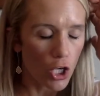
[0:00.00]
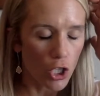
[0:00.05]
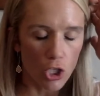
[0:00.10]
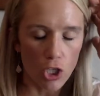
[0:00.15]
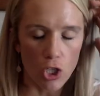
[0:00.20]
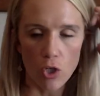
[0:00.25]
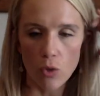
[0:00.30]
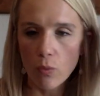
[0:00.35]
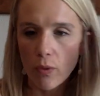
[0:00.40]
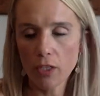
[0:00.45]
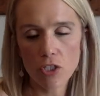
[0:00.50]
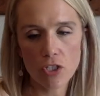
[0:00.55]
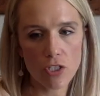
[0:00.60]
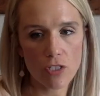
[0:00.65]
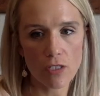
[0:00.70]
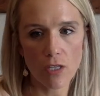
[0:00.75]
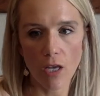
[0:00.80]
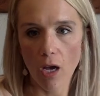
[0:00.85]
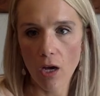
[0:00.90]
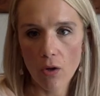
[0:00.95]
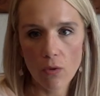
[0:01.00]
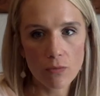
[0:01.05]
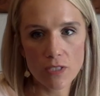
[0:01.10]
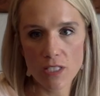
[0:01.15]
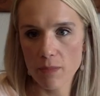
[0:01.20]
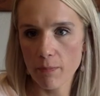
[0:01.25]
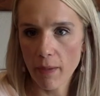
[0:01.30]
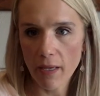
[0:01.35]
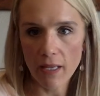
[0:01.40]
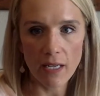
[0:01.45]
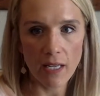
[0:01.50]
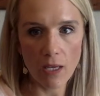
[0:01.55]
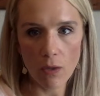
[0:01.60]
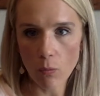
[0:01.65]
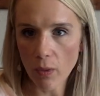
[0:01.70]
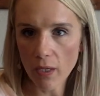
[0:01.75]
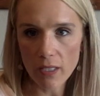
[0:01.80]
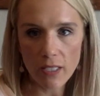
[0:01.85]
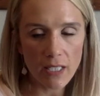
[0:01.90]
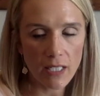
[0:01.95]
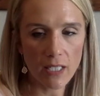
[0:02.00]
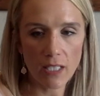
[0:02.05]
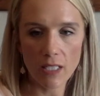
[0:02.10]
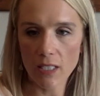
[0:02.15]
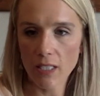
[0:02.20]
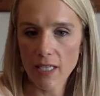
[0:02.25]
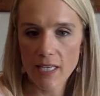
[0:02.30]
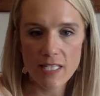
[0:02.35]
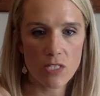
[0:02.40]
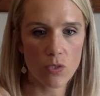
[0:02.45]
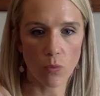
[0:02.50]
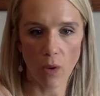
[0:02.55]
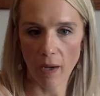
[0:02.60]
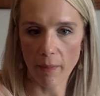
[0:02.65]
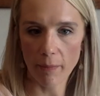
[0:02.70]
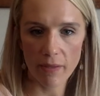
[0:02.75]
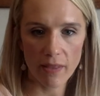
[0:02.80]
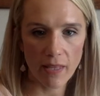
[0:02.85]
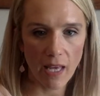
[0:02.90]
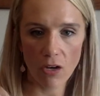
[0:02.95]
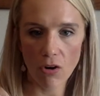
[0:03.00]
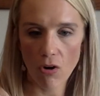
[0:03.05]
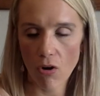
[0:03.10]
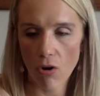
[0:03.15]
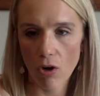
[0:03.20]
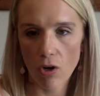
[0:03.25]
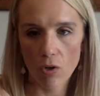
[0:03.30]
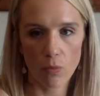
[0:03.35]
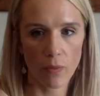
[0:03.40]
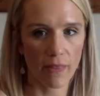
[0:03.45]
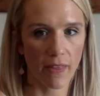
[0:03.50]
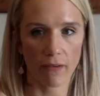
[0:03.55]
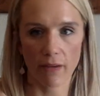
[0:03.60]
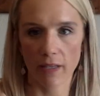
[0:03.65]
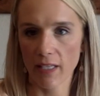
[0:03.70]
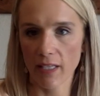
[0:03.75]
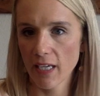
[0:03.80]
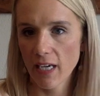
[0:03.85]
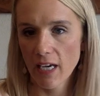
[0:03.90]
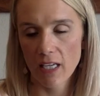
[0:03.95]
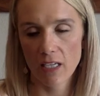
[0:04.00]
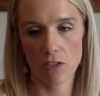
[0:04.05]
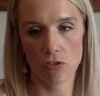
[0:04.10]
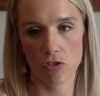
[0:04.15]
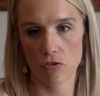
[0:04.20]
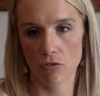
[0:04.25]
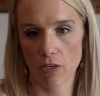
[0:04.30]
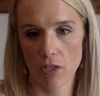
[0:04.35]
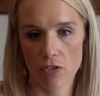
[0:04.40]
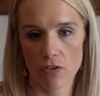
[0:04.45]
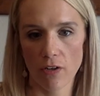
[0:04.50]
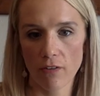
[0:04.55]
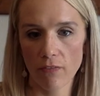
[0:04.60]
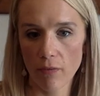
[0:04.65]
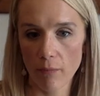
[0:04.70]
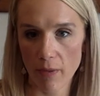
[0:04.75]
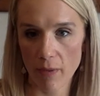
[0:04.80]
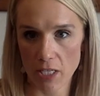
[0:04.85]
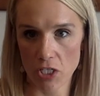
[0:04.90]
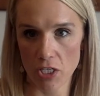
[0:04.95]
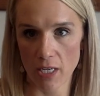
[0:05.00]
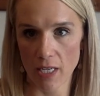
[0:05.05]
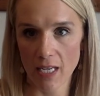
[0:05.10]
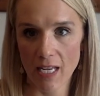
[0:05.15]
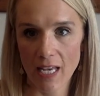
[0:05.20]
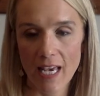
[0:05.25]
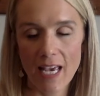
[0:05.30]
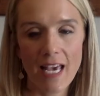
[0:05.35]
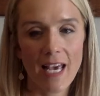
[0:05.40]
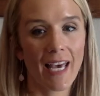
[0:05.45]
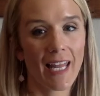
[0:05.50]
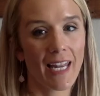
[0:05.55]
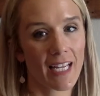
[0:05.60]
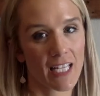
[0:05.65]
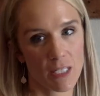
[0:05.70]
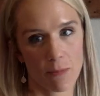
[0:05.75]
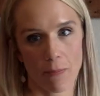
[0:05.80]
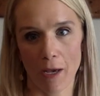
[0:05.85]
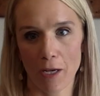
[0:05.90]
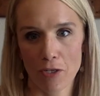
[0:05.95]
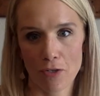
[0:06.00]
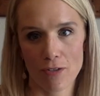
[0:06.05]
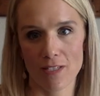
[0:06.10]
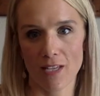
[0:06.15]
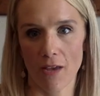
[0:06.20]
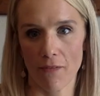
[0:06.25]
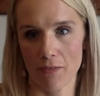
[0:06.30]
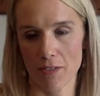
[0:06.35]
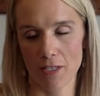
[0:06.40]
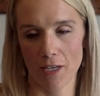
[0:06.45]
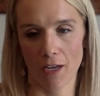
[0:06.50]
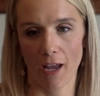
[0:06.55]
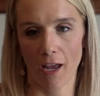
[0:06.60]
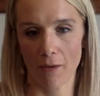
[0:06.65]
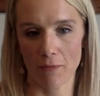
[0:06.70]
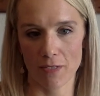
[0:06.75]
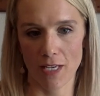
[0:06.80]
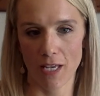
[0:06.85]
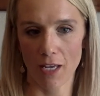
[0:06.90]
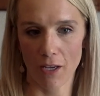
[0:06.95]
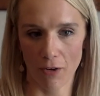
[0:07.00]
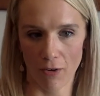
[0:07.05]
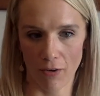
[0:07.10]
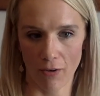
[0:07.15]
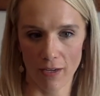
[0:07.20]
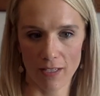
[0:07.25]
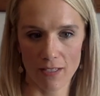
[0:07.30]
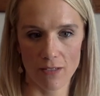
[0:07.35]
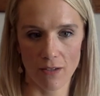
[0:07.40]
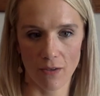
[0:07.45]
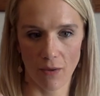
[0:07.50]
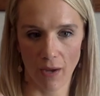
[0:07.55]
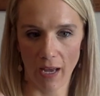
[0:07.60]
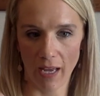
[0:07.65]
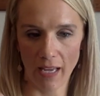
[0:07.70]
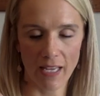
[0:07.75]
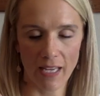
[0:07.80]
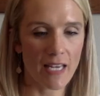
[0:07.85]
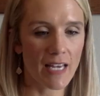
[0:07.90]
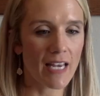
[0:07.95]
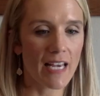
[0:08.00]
You wouldn't just go spending willy-nilly, swiping that card without any kind of structure of a budget and expect your savings account to increase, okay?